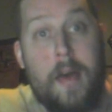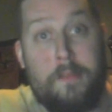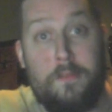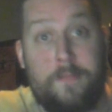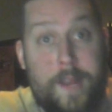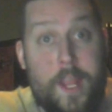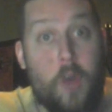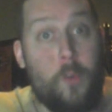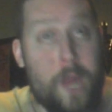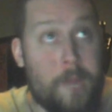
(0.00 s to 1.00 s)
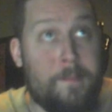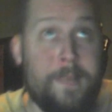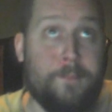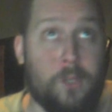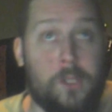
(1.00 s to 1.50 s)
through video, where
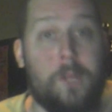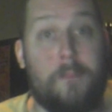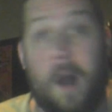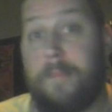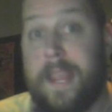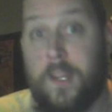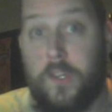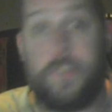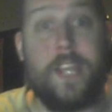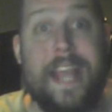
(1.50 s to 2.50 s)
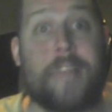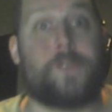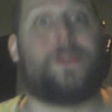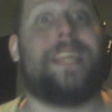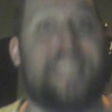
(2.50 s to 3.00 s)
mod makers, can
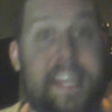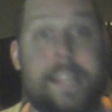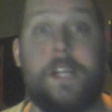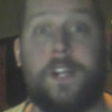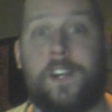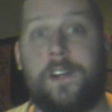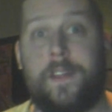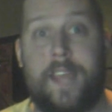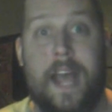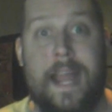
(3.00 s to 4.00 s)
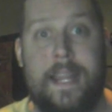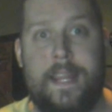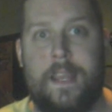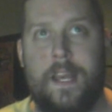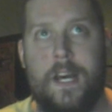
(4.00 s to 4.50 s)
actually hear the
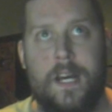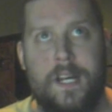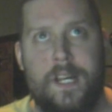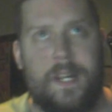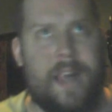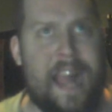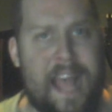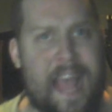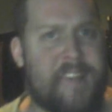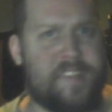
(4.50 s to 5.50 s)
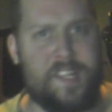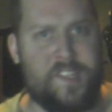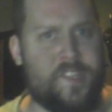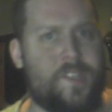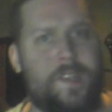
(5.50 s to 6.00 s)
idea as
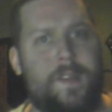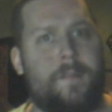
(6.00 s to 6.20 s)
it's